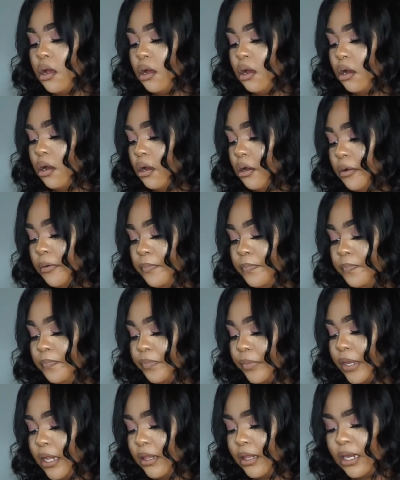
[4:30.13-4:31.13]
and
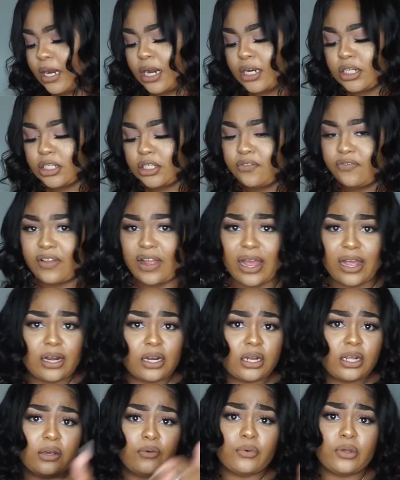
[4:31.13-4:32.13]
then I just
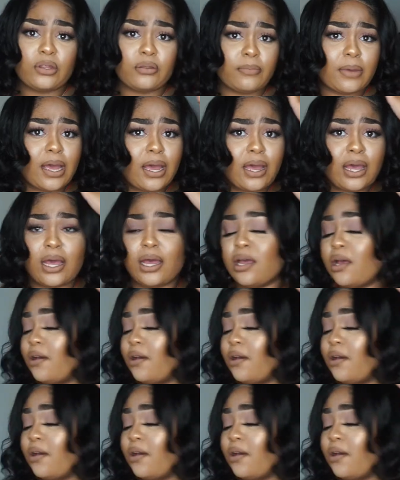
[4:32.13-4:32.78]
flattened it with my